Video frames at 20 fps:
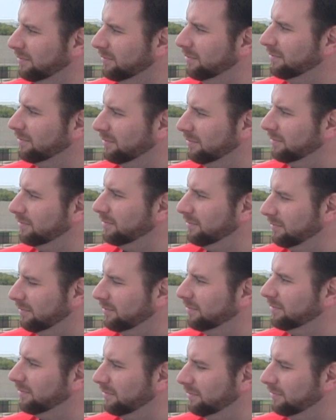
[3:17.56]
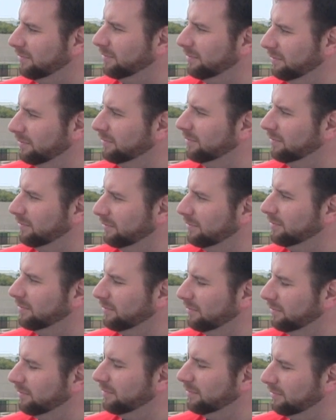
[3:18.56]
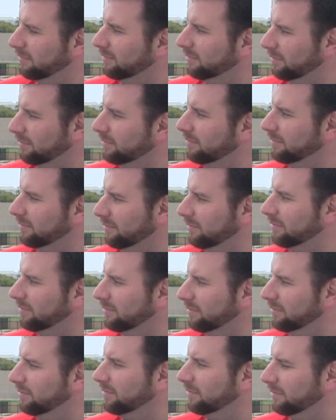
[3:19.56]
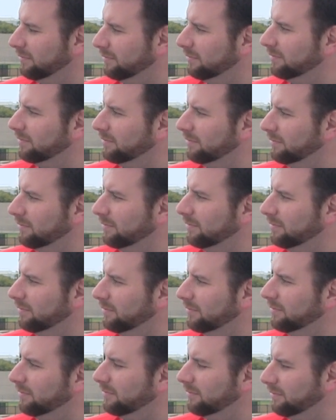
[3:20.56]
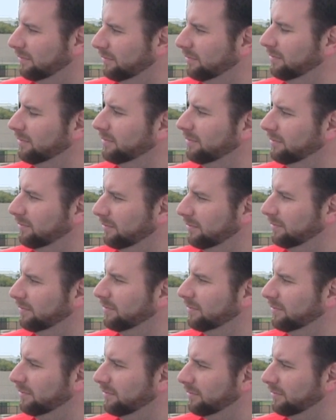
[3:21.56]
The person shown says nothing.